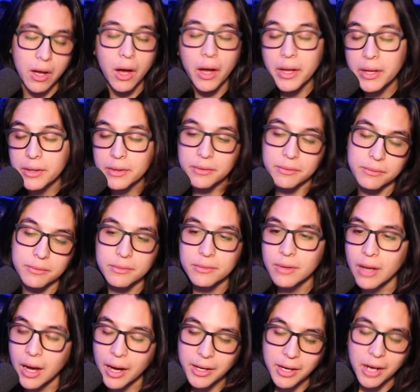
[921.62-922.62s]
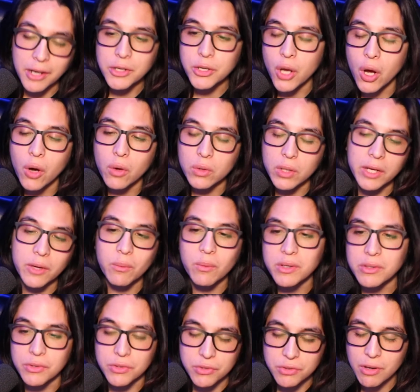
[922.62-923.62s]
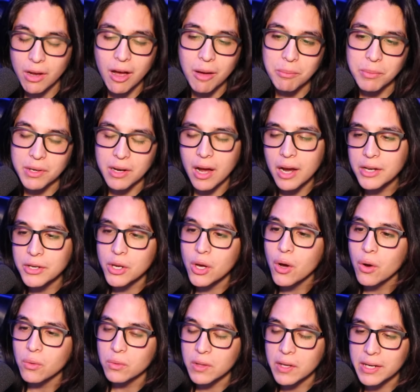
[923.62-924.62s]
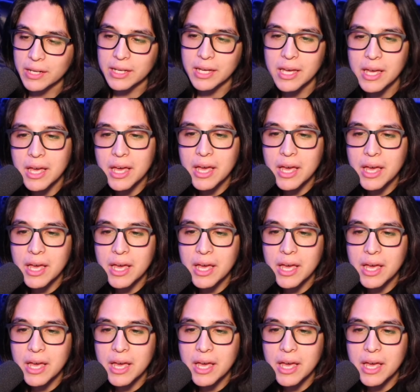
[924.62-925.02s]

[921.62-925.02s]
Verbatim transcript: I can, I, I know like when to stop, and I know like